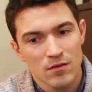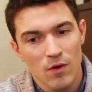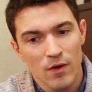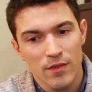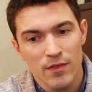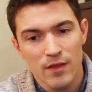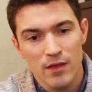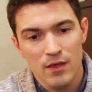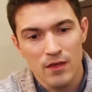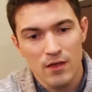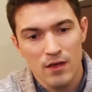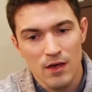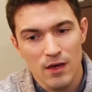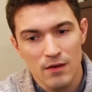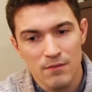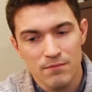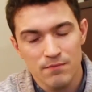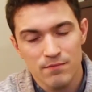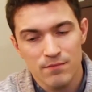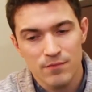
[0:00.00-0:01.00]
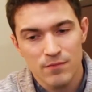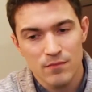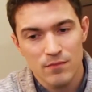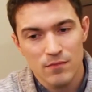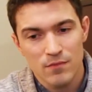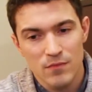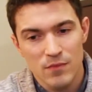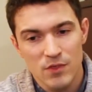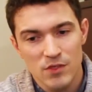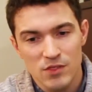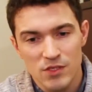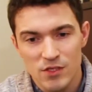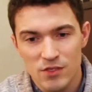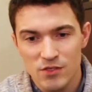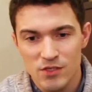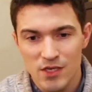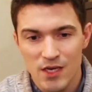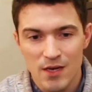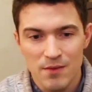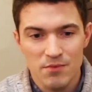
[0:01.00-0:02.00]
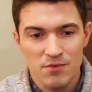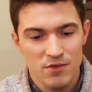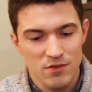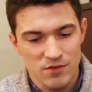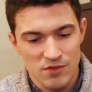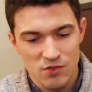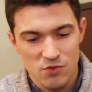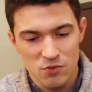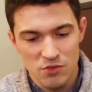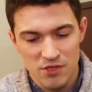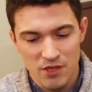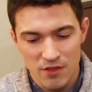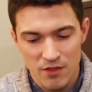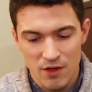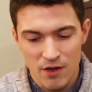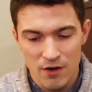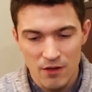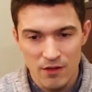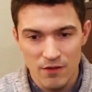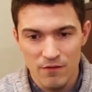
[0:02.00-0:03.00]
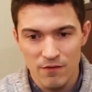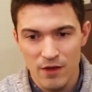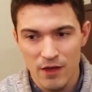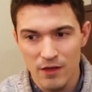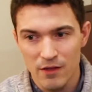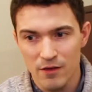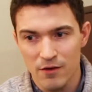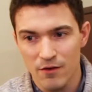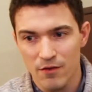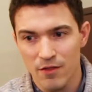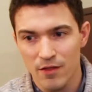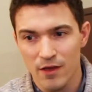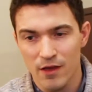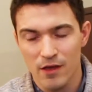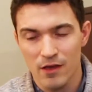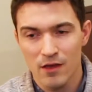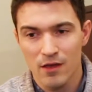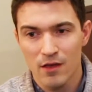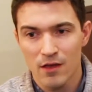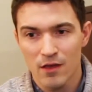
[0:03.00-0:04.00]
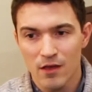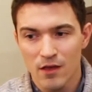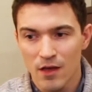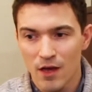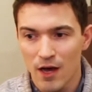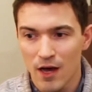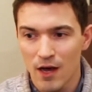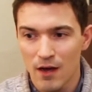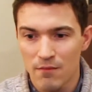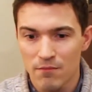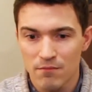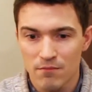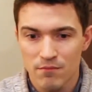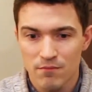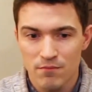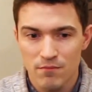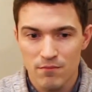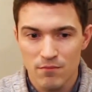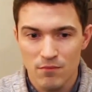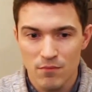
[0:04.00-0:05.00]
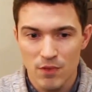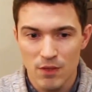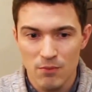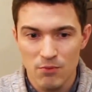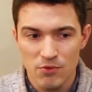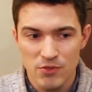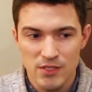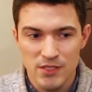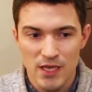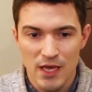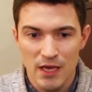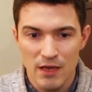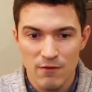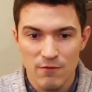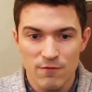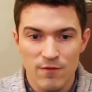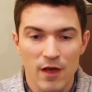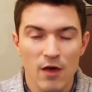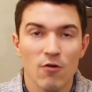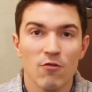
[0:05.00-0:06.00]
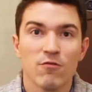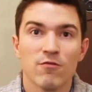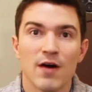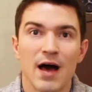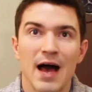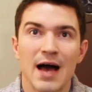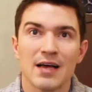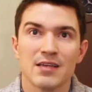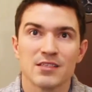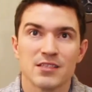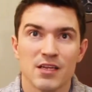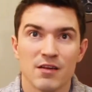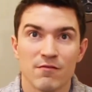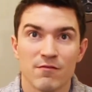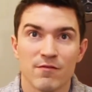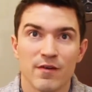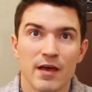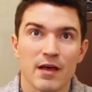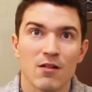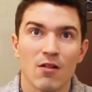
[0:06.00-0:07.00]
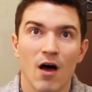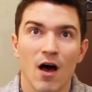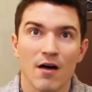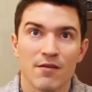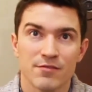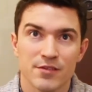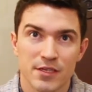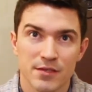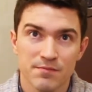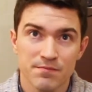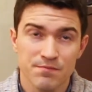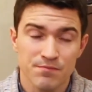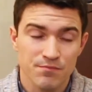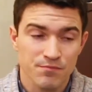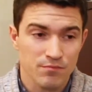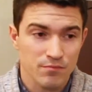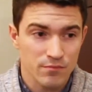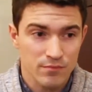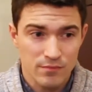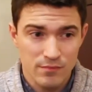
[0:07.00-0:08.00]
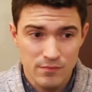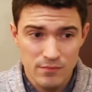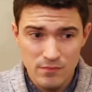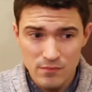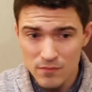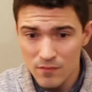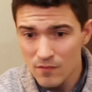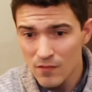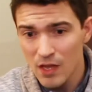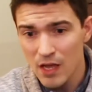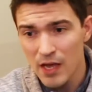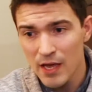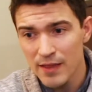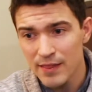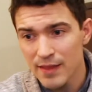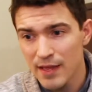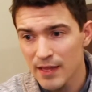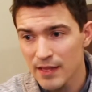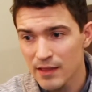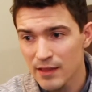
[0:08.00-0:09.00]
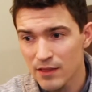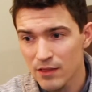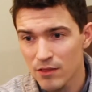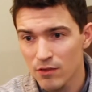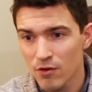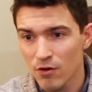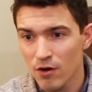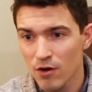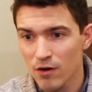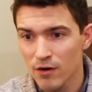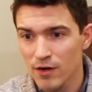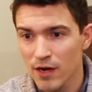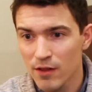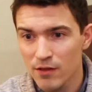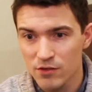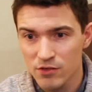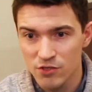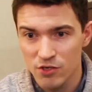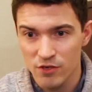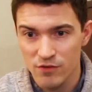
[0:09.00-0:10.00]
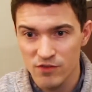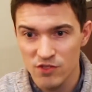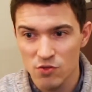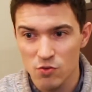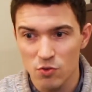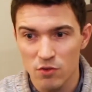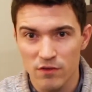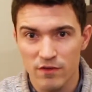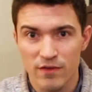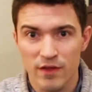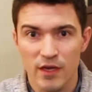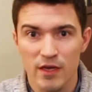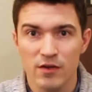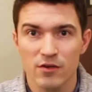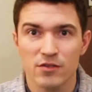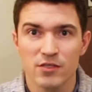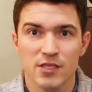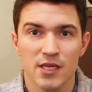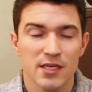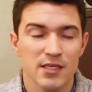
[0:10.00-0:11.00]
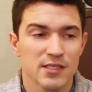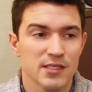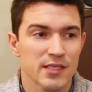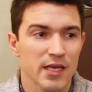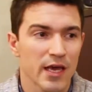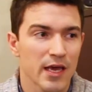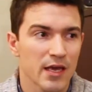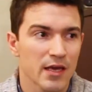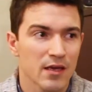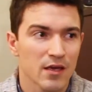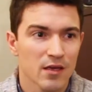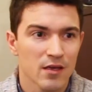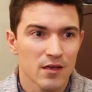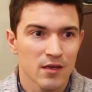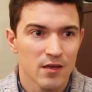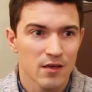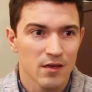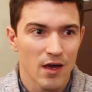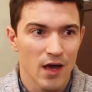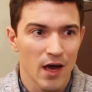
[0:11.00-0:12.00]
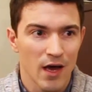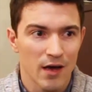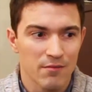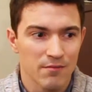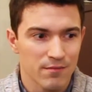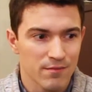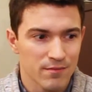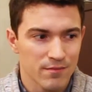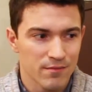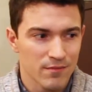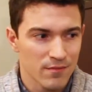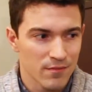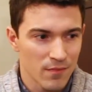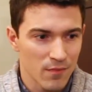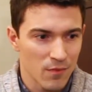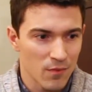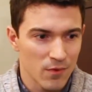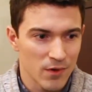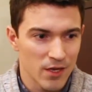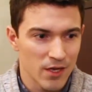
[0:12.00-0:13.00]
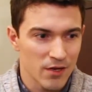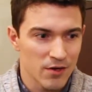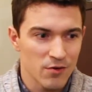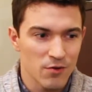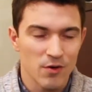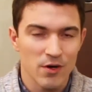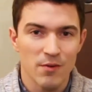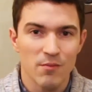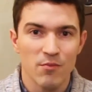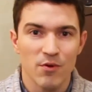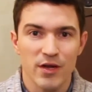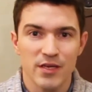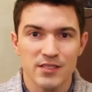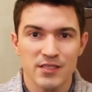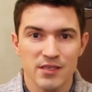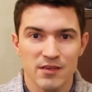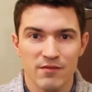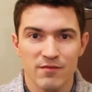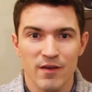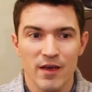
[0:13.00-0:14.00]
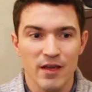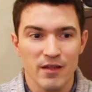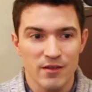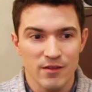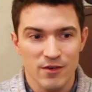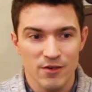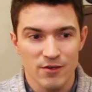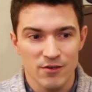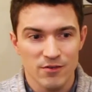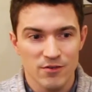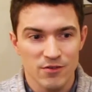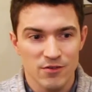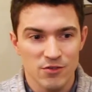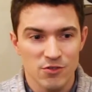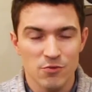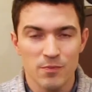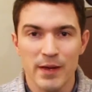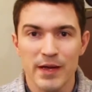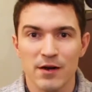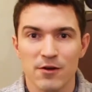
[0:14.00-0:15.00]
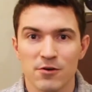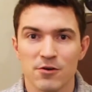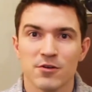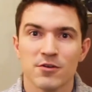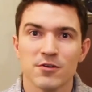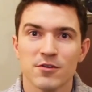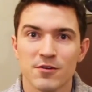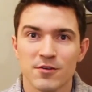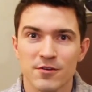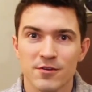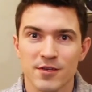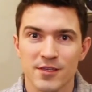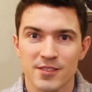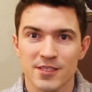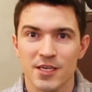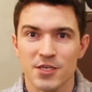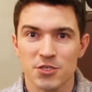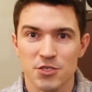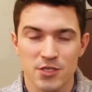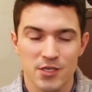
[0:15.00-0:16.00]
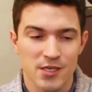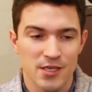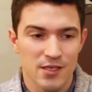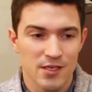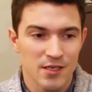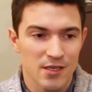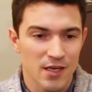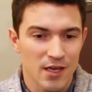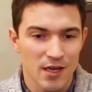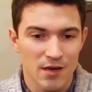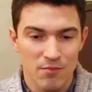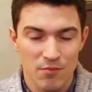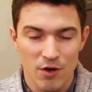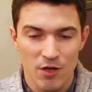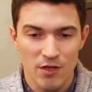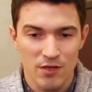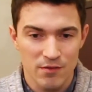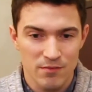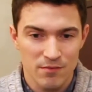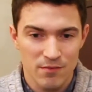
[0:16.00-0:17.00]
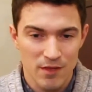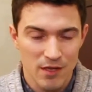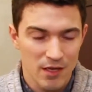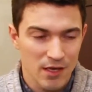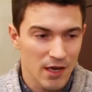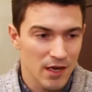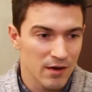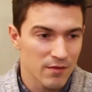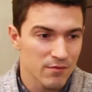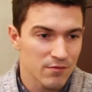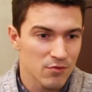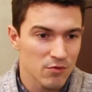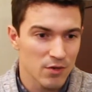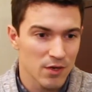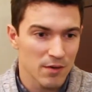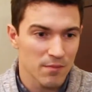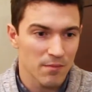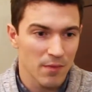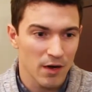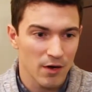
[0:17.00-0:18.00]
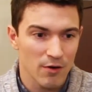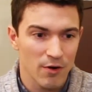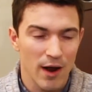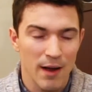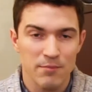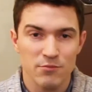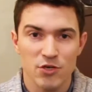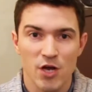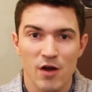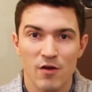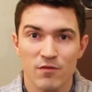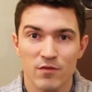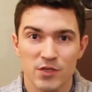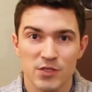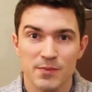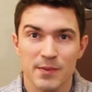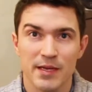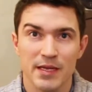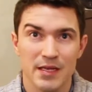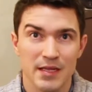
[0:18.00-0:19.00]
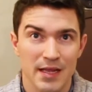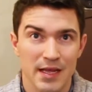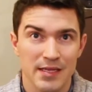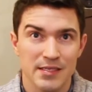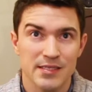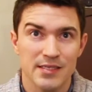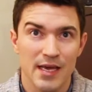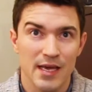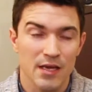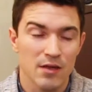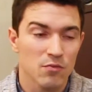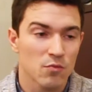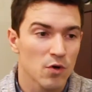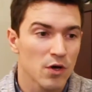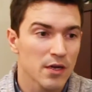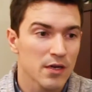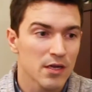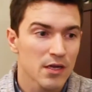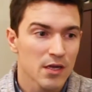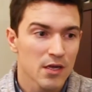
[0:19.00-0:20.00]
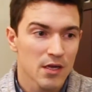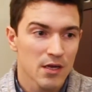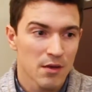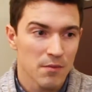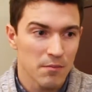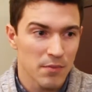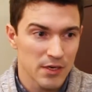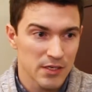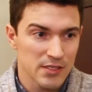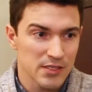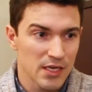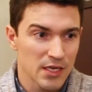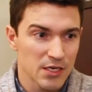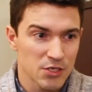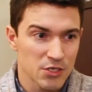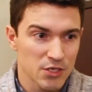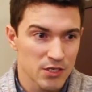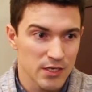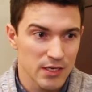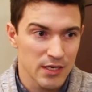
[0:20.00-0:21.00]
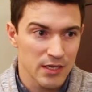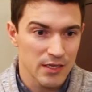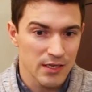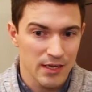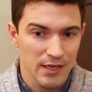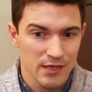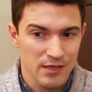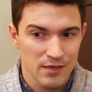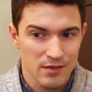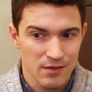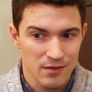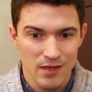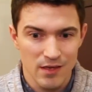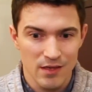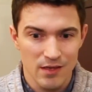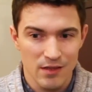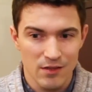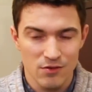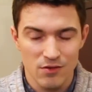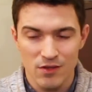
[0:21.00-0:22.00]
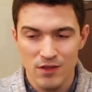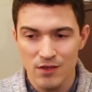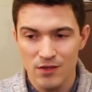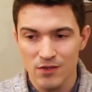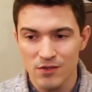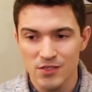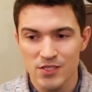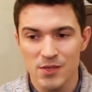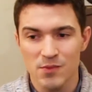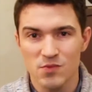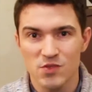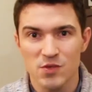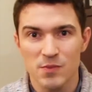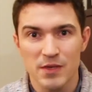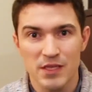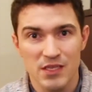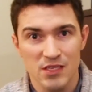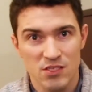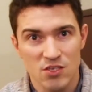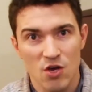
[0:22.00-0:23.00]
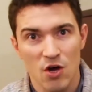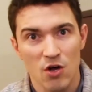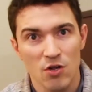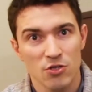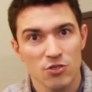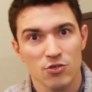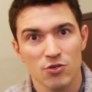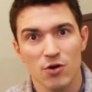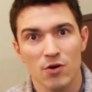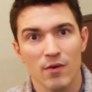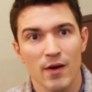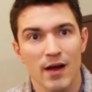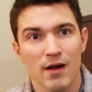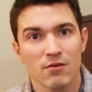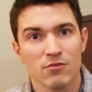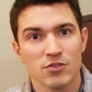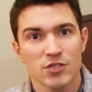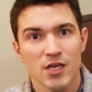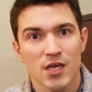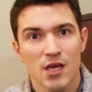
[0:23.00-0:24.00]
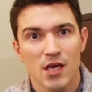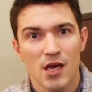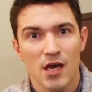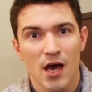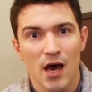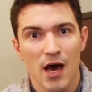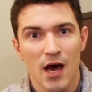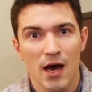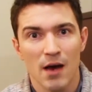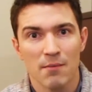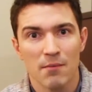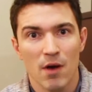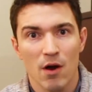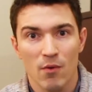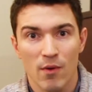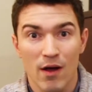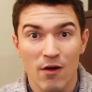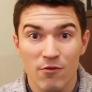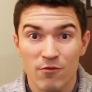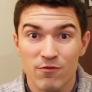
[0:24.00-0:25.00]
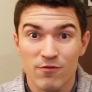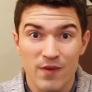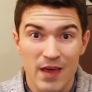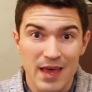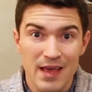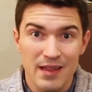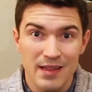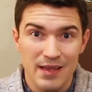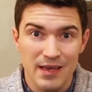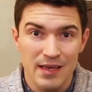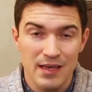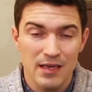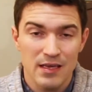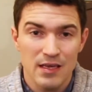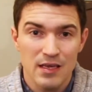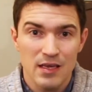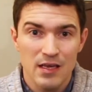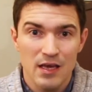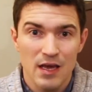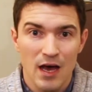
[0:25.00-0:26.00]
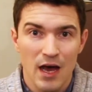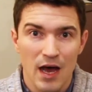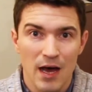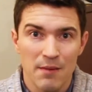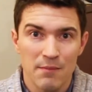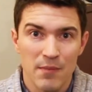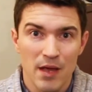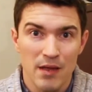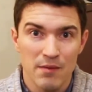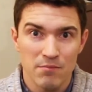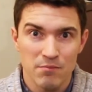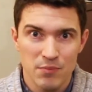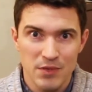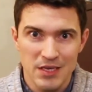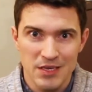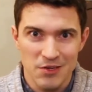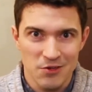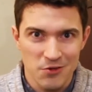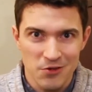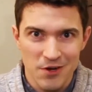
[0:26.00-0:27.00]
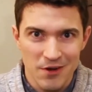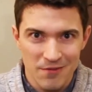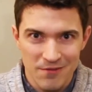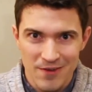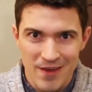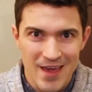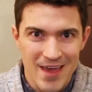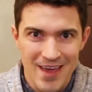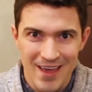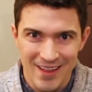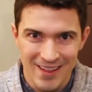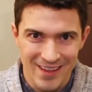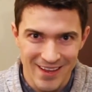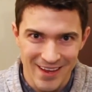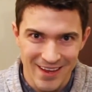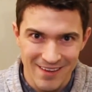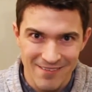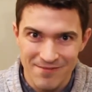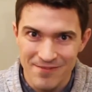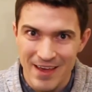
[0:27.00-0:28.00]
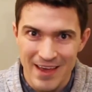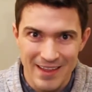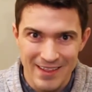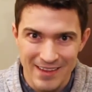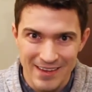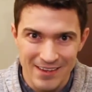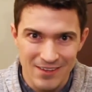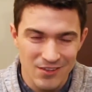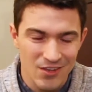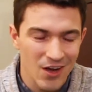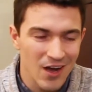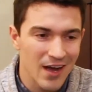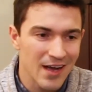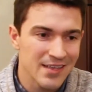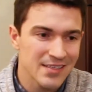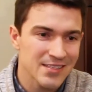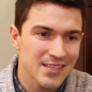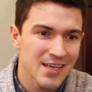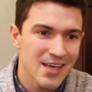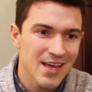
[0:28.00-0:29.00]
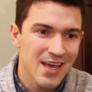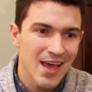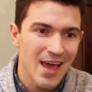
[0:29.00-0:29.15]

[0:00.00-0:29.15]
well, i think um, there's, there's a couple of schools of thought on the failure thing um, people say fail fast and fail often and then there are another sort of school of thinkers that say, um, what are you doing embracing failure? Do better, essentially. And I'm probably kind of doing a, a crap job of explaining that second one, but essentially, like, there, there, there seems to be this culture around, um, around failing um, and being good at failing and failing lots.